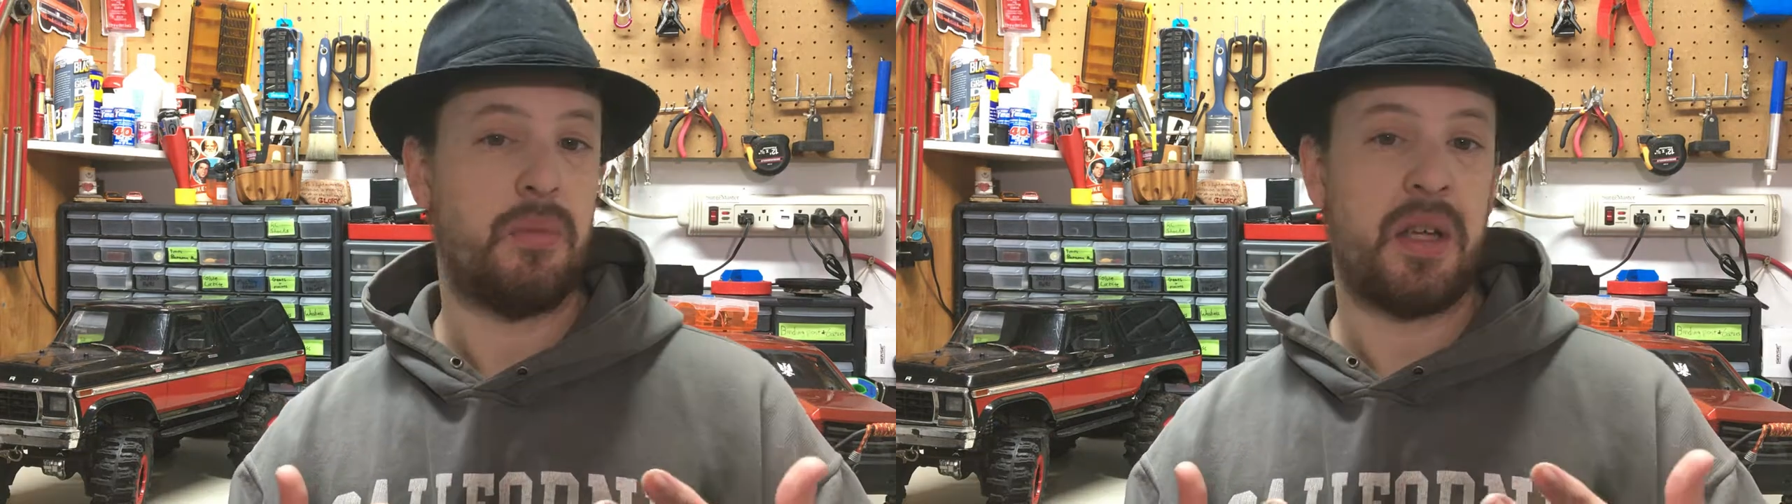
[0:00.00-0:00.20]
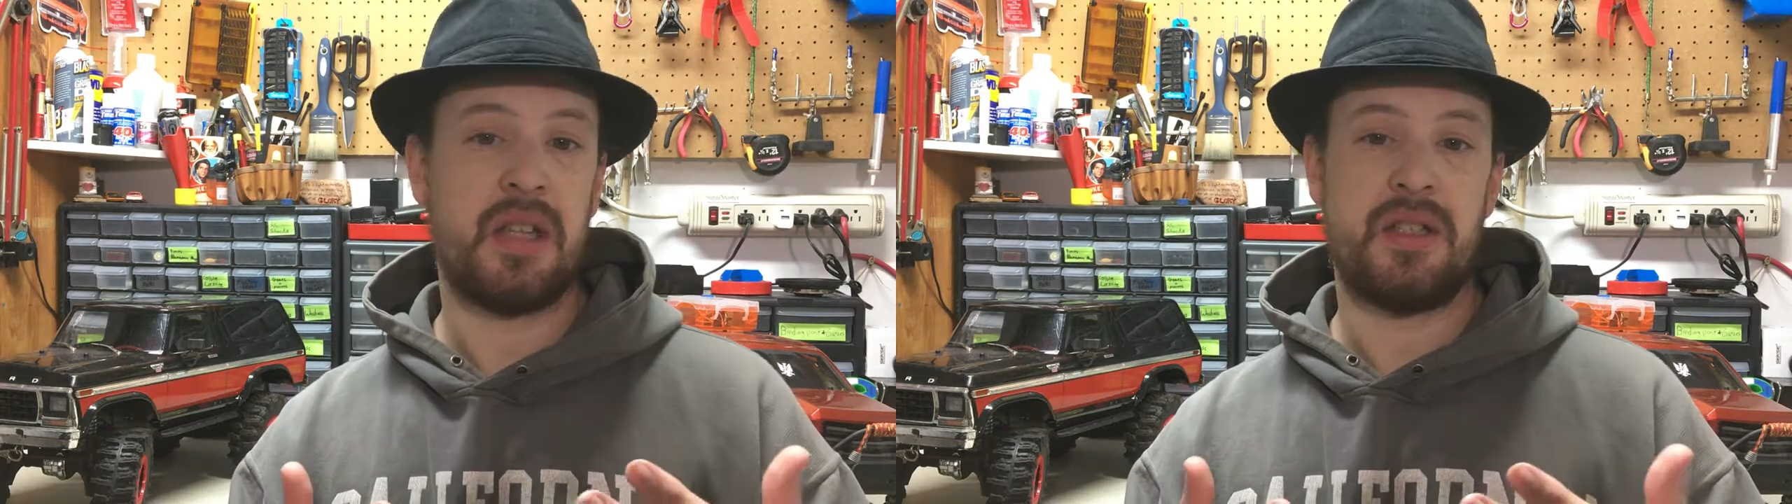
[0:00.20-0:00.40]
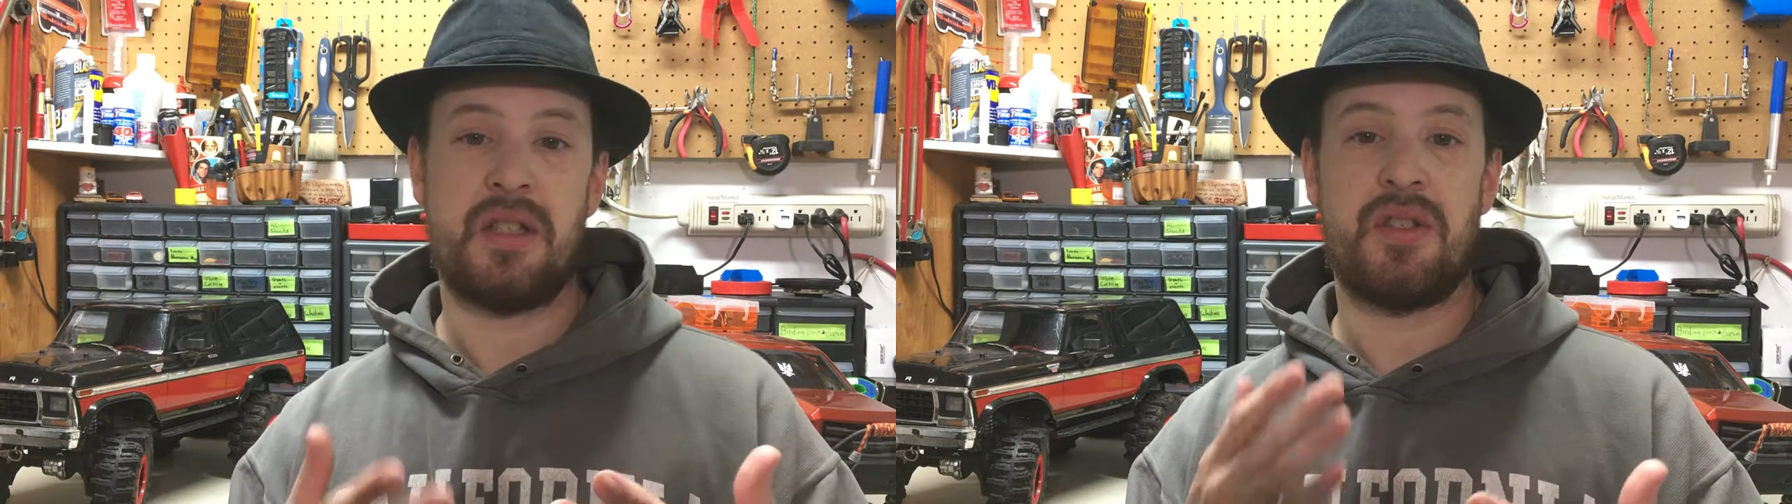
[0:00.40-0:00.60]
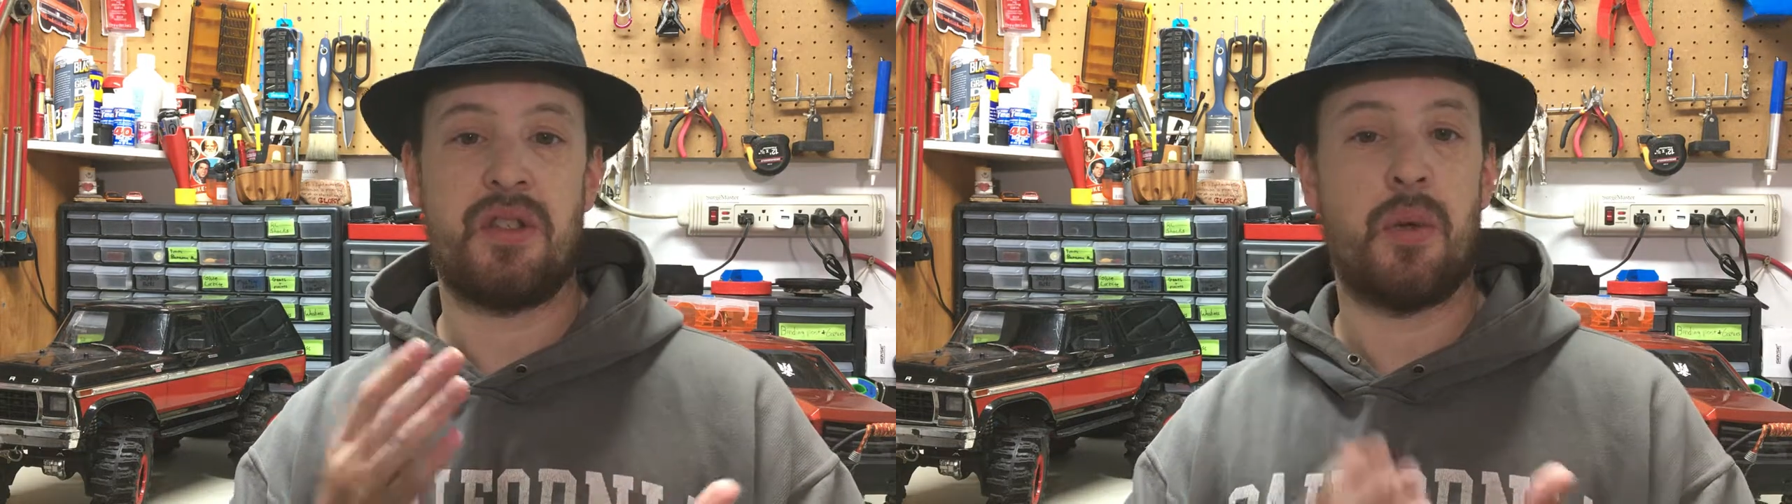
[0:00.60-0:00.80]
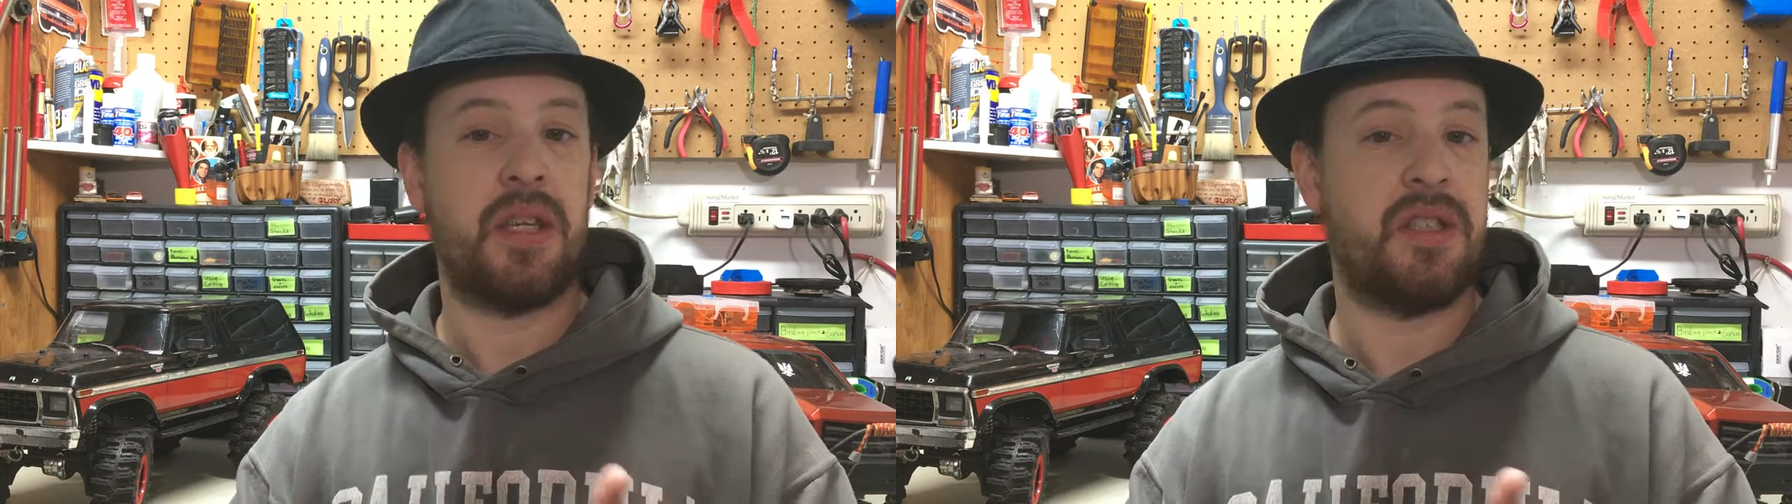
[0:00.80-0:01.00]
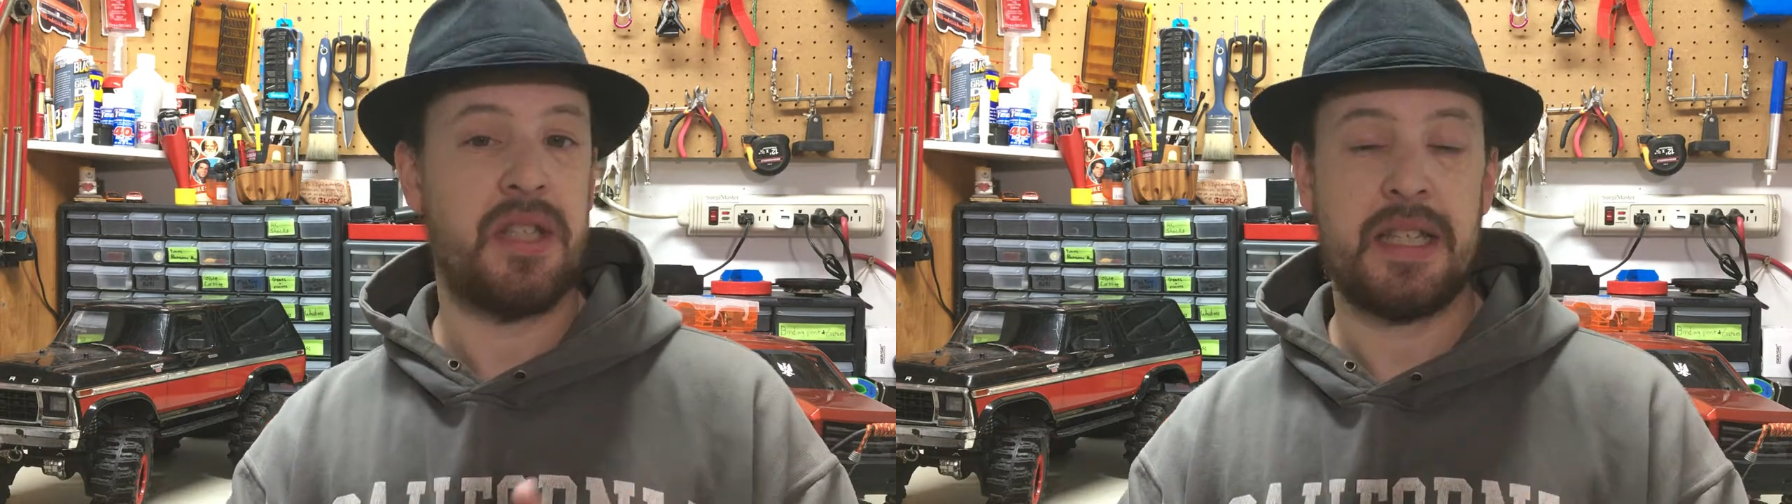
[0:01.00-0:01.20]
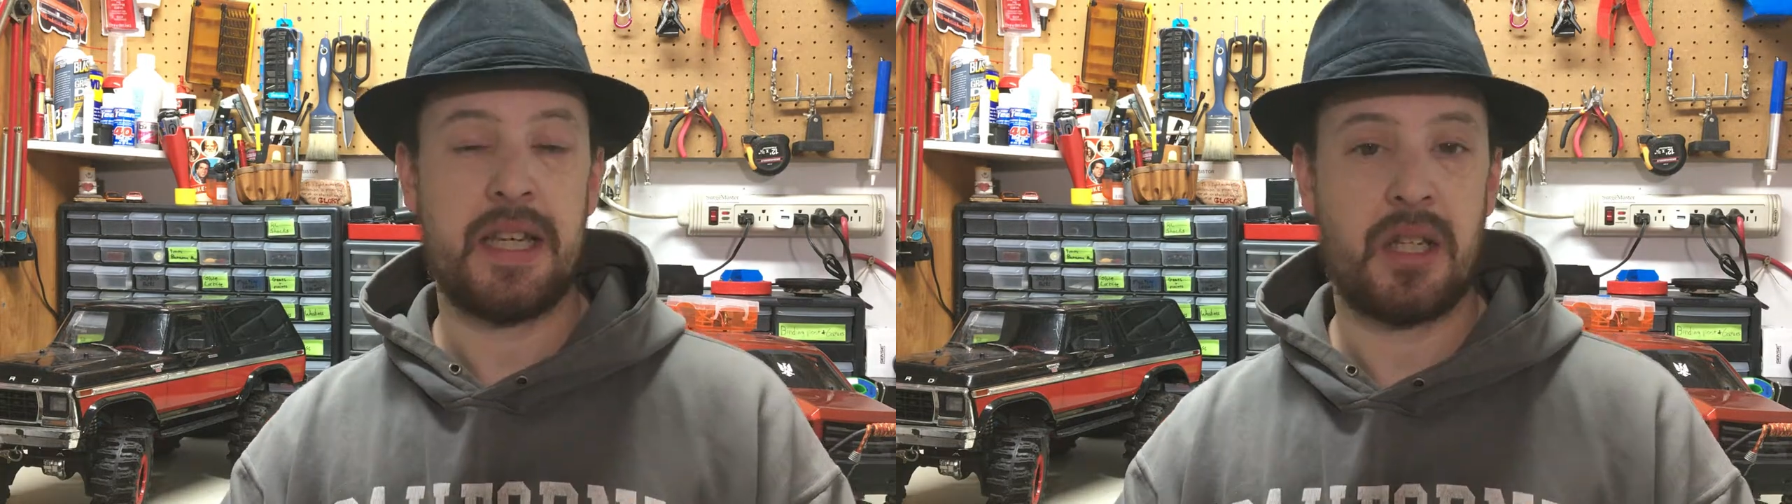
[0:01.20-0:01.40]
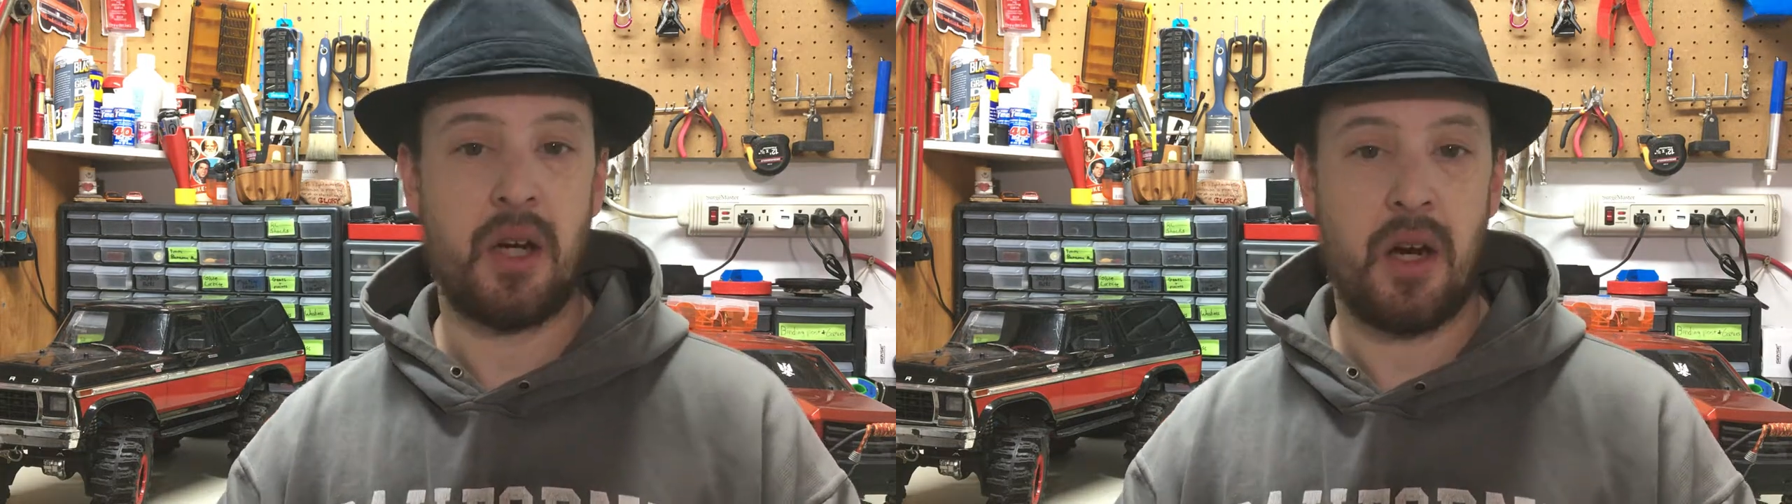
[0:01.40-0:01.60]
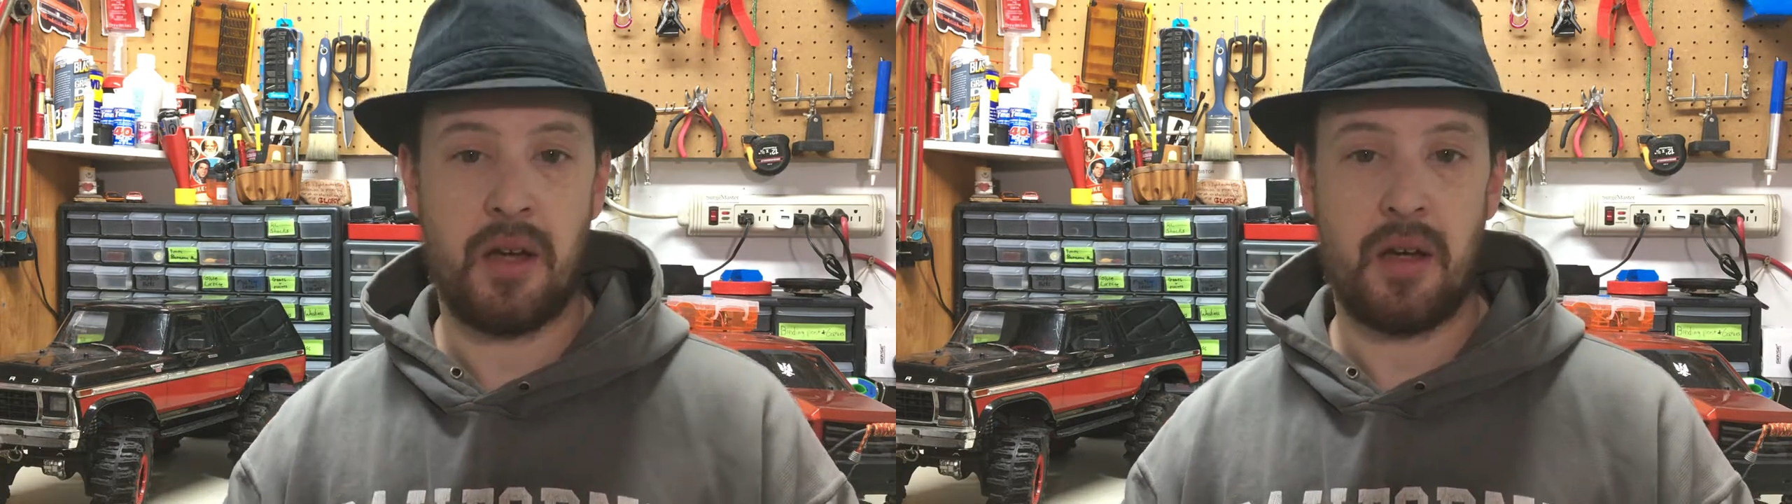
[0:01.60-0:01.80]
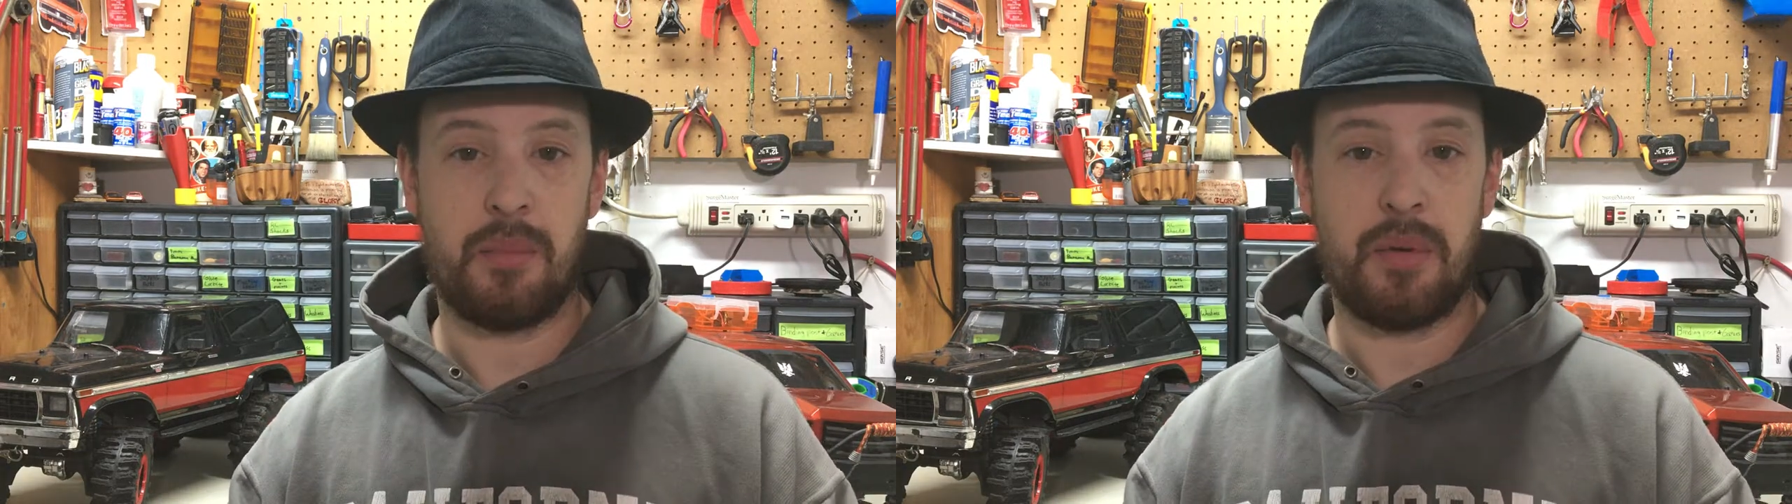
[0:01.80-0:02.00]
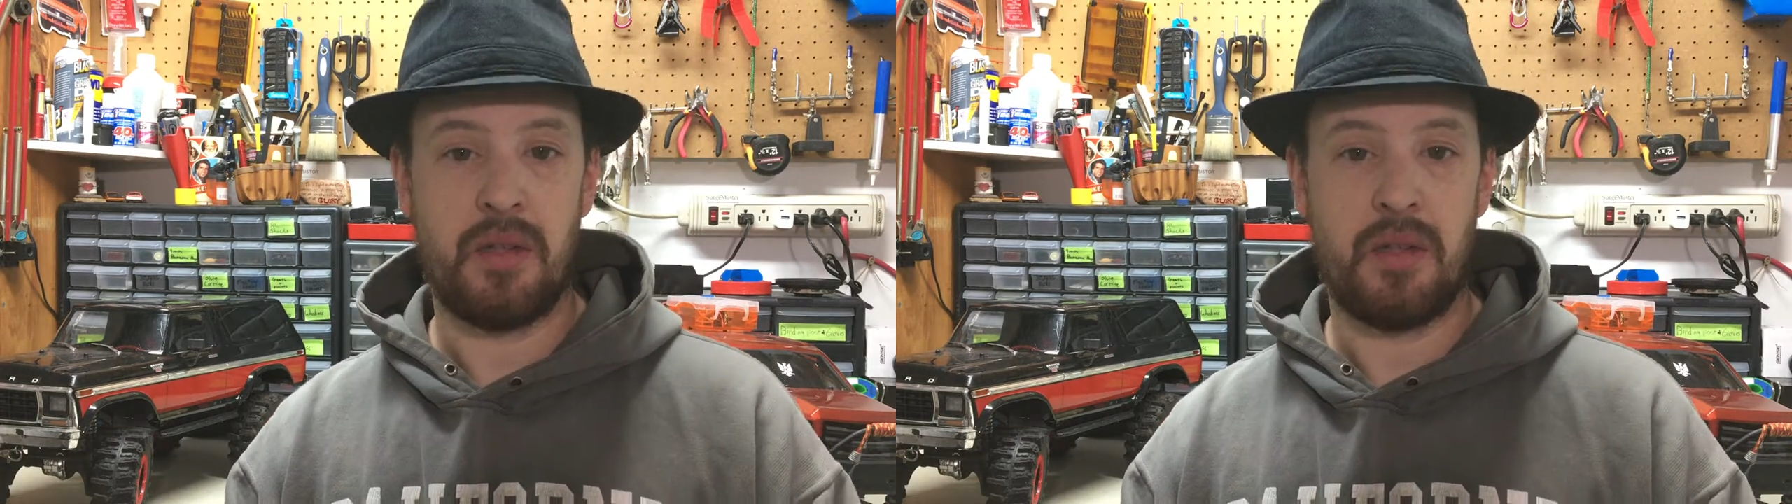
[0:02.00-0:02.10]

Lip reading: because it's so easy to get caught up